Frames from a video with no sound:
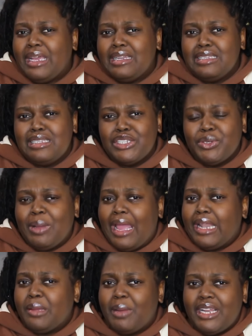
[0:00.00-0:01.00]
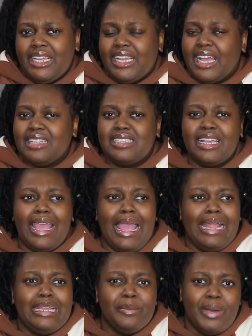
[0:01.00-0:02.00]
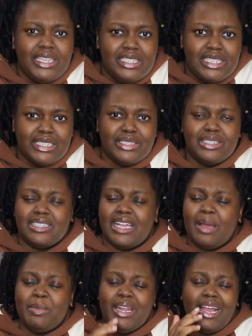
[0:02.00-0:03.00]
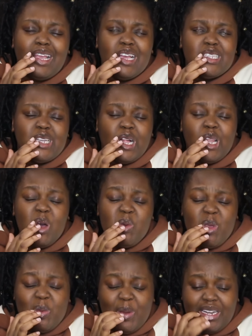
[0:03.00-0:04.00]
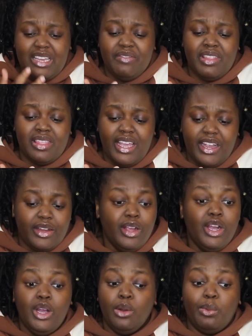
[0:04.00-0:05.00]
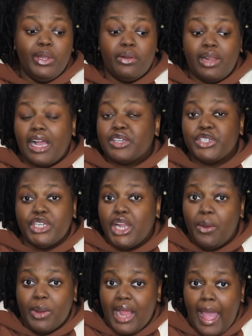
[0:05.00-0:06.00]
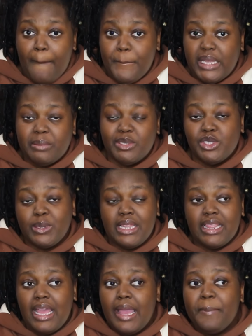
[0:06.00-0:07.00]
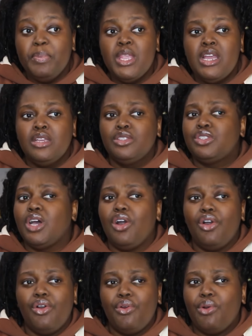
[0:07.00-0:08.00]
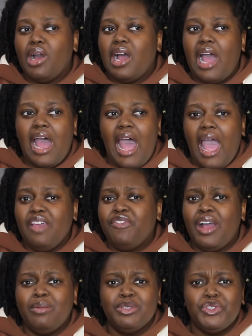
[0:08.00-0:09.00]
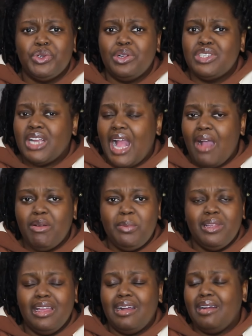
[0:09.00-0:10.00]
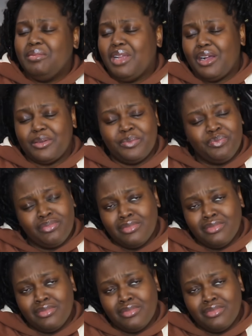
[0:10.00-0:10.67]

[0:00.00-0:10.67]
a decision with anybody. He can't take anybody seriously. I mean, I guess Chloe, but even there, we don't actually know what happened between them. So if I was Georgia, I would be like, oh no,